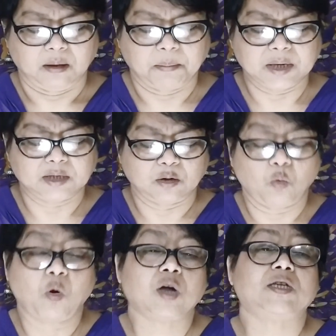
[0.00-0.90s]
but
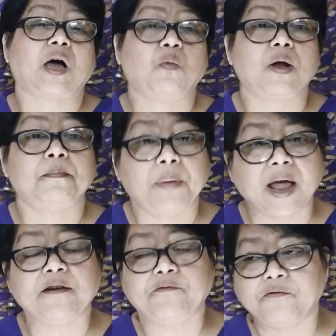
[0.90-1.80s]
what our
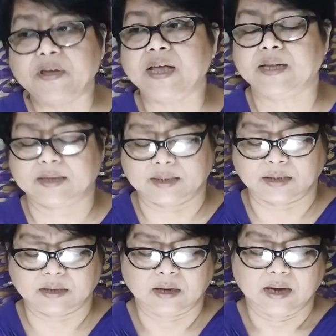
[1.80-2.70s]
blood
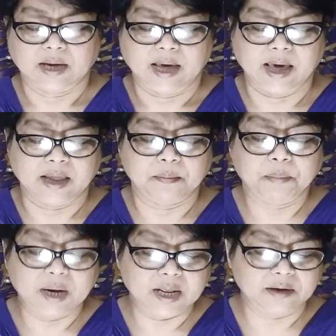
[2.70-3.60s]
feels and
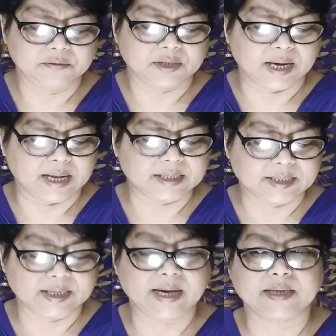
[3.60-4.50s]
believes and
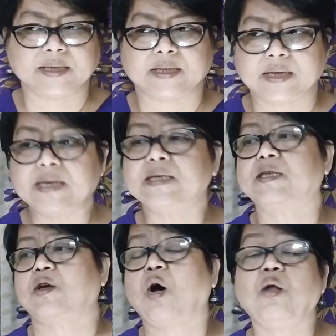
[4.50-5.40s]
says
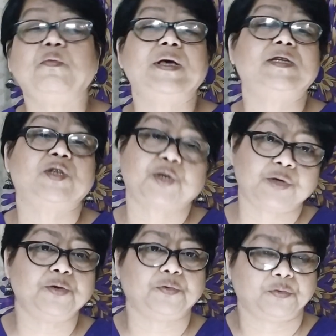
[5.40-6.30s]
is always
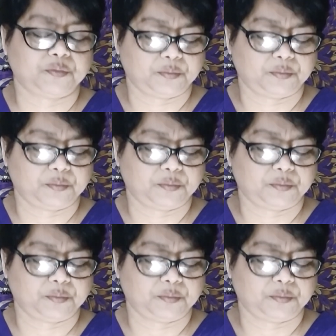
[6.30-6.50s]
true.